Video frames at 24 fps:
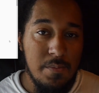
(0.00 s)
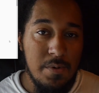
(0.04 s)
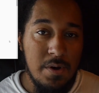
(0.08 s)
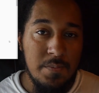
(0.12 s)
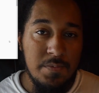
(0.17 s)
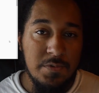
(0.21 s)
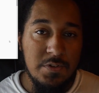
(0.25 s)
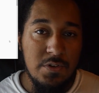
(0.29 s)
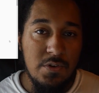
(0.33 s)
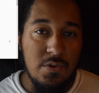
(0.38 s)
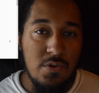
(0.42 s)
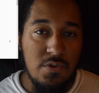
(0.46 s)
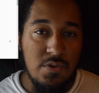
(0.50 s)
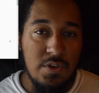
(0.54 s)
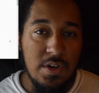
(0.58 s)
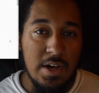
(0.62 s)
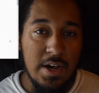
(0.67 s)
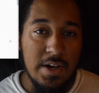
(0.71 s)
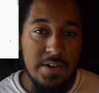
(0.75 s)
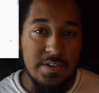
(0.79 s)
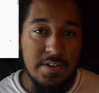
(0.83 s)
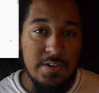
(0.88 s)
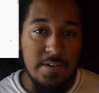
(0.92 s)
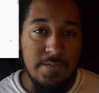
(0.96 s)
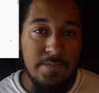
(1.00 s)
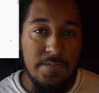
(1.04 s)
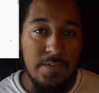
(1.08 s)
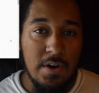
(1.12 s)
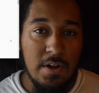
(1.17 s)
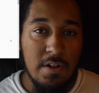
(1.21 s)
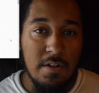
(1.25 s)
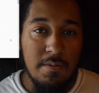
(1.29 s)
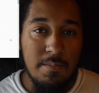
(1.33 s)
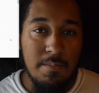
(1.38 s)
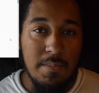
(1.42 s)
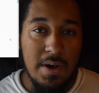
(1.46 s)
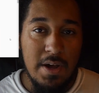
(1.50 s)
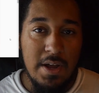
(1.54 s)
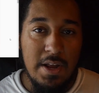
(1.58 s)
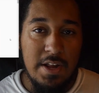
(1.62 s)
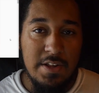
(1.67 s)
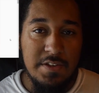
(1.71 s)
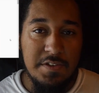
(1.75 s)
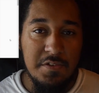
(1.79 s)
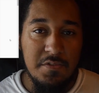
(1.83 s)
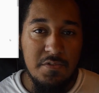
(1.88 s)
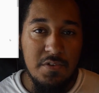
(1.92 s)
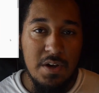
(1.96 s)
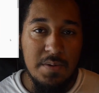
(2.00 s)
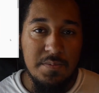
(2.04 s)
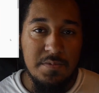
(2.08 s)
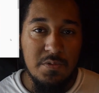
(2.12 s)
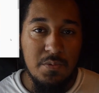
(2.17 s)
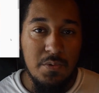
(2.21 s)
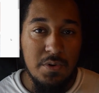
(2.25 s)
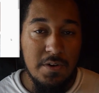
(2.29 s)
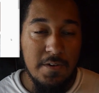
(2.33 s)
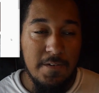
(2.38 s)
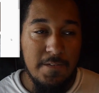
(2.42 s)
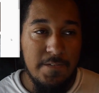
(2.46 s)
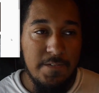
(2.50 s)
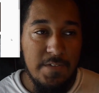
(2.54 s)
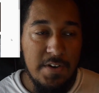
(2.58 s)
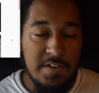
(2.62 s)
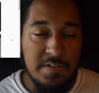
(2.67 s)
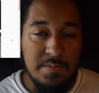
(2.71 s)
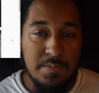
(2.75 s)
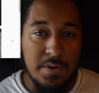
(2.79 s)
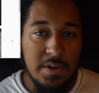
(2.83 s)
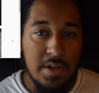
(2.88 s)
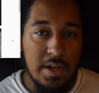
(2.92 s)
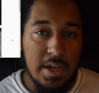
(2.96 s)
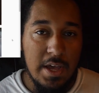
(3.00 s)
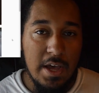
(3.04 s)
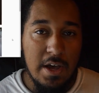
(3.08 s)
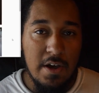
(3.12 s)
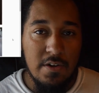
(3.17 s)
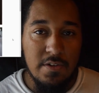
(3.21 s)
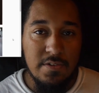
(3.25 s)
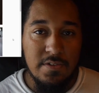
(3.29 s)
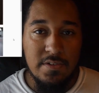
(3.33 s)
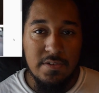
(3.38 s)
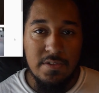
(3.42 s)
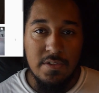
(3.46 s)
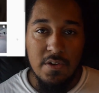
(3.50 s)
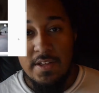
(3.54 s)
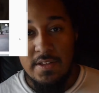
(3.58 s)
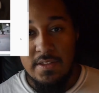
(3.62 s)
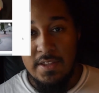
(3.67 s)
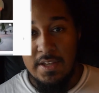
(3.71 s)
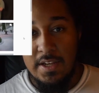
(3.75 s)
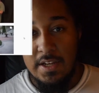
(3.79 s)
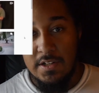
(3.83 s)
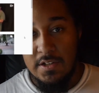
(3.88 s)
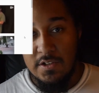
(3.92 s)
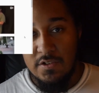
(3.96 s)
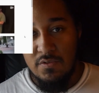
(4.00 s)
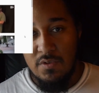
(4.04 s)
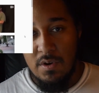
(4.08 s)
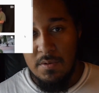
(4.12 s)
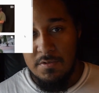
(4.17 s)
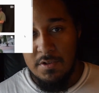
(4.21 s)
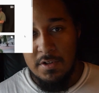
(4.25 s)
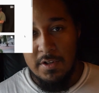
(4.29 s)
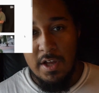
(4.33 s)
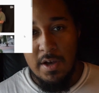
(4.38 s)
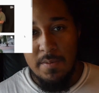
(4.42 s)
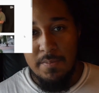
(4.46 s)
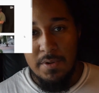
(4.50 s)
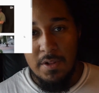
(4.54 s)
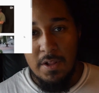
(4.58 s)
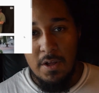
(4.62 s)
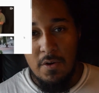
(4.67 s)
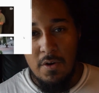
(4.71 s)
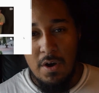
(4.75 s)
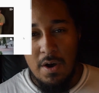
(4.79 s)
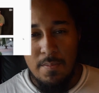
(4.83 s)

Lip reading: I'm up to, you guys can follow my Instagram, Twitter, and Facebook accounts in the description down below.